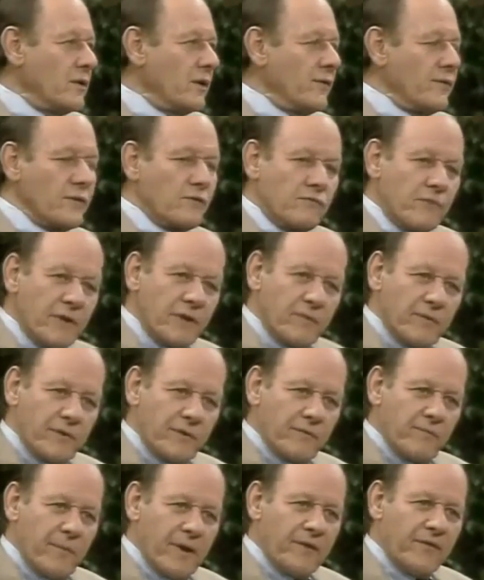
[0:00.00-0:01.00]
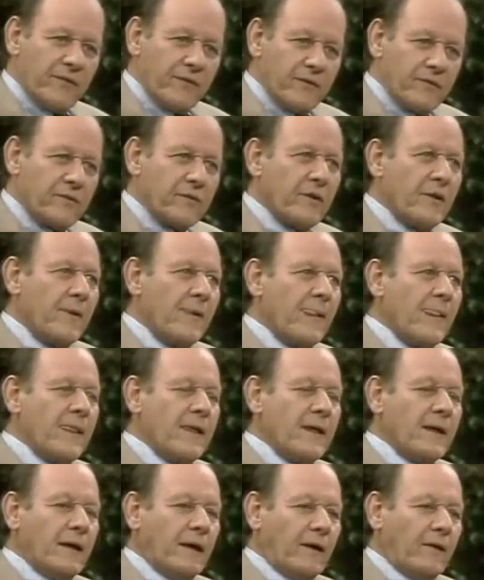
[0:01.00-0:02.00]
using the rigorous methods
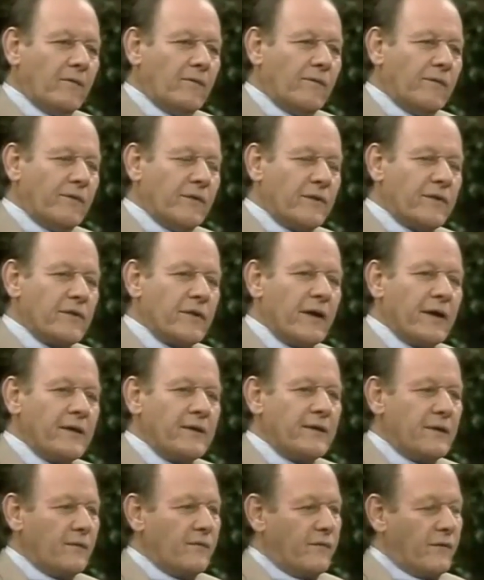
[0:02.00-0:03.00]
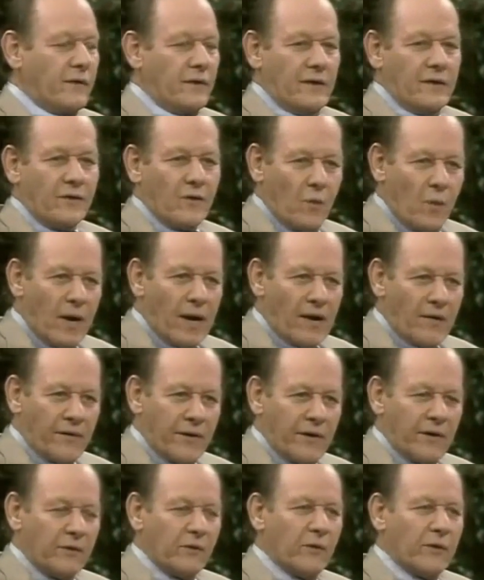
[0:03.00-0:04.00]
of the scientific
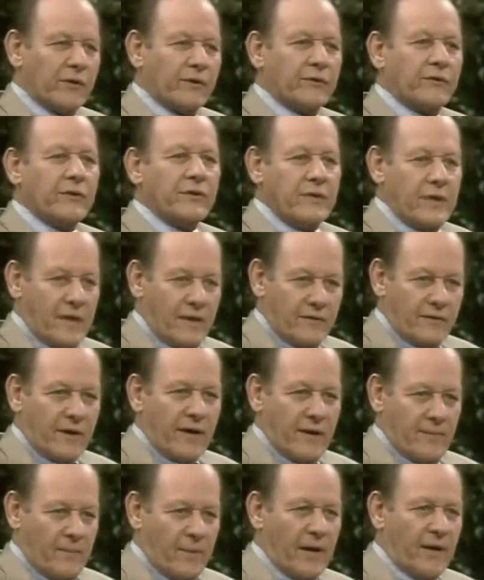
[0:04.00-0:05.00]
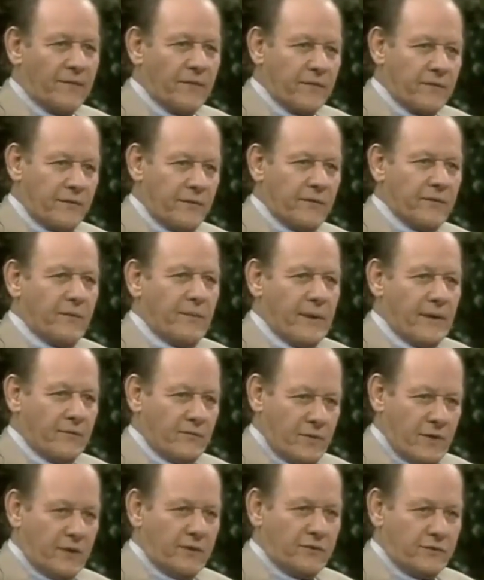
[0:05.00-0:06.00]
inquiry in order to test hypotheses
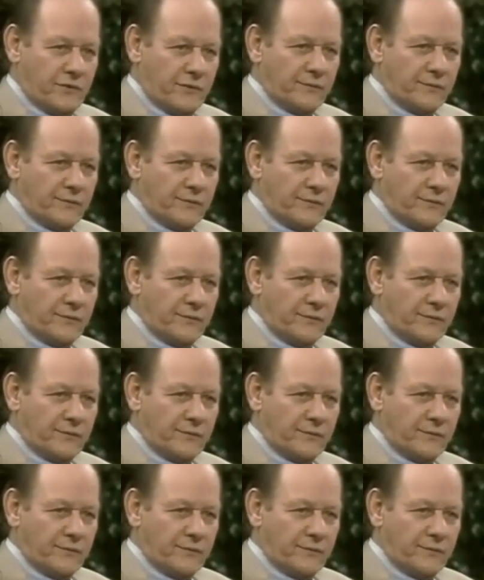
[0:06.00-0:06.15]
about